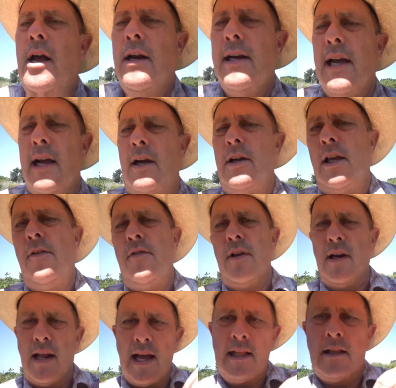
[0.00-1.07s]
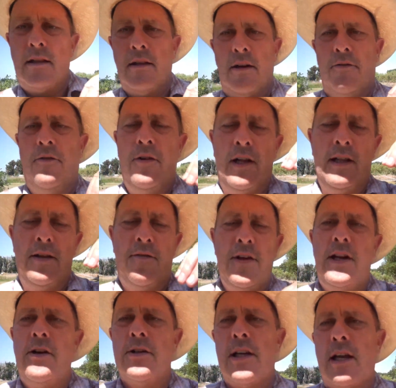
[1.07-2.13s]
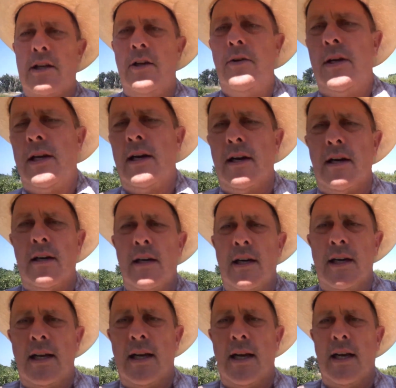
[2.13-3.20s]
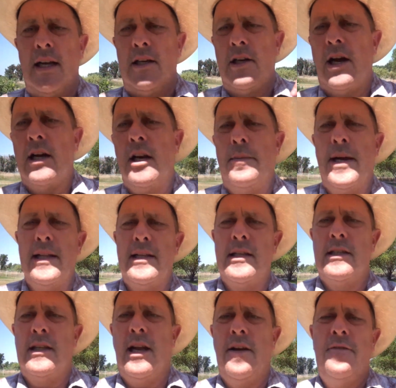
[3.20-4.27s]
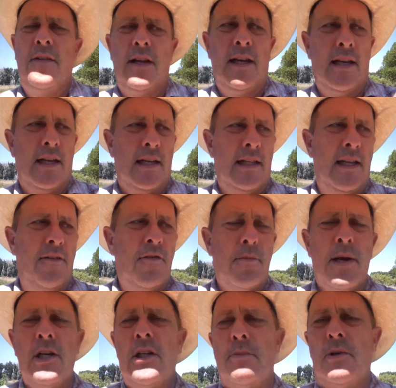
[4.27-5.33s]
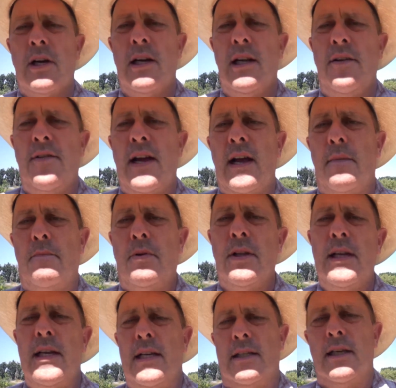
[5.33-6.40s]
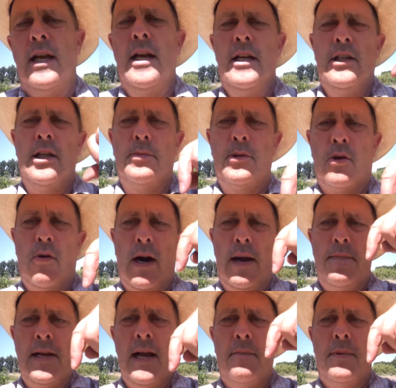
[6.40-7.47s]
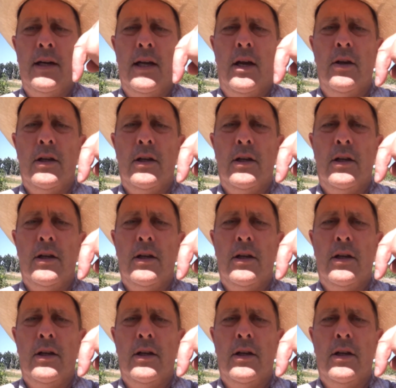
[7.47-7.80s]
Now, if you like what the videos I do here and talking about this stuff and the information I'm trying to give out, please subscribe down below.